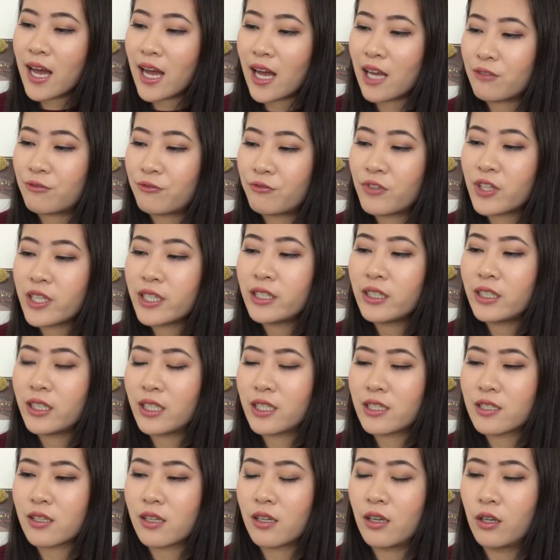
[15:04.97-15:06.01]
I feel
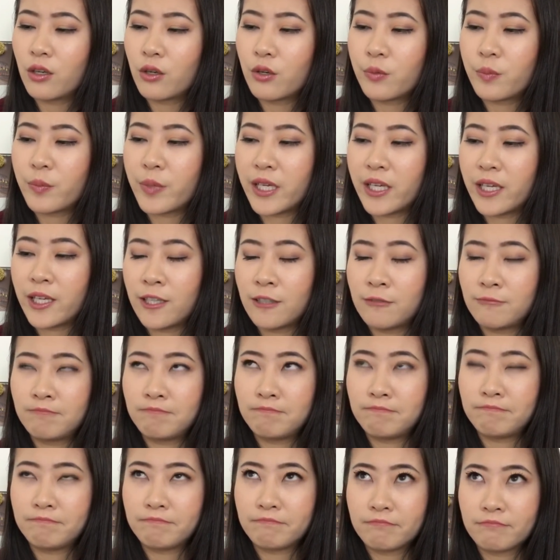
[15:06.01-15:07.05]
it is a little bit
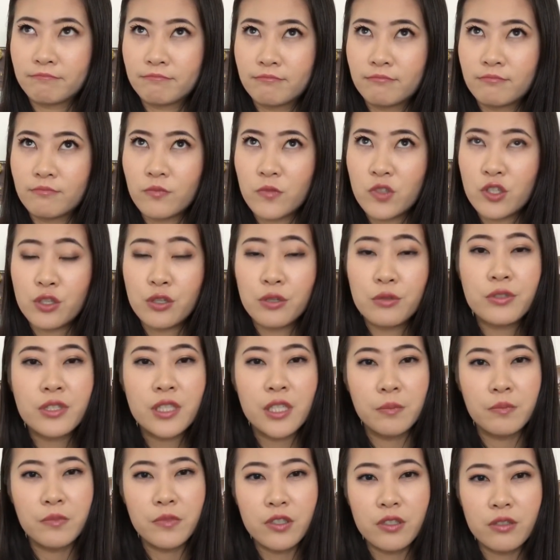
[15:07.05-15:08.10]
too
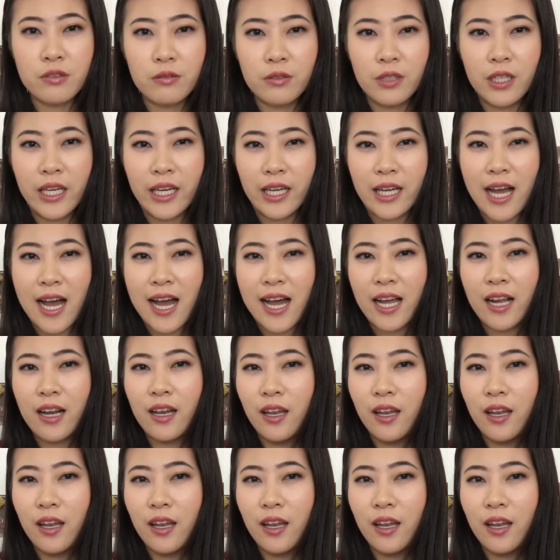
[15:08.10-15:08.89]
subdued. Like, I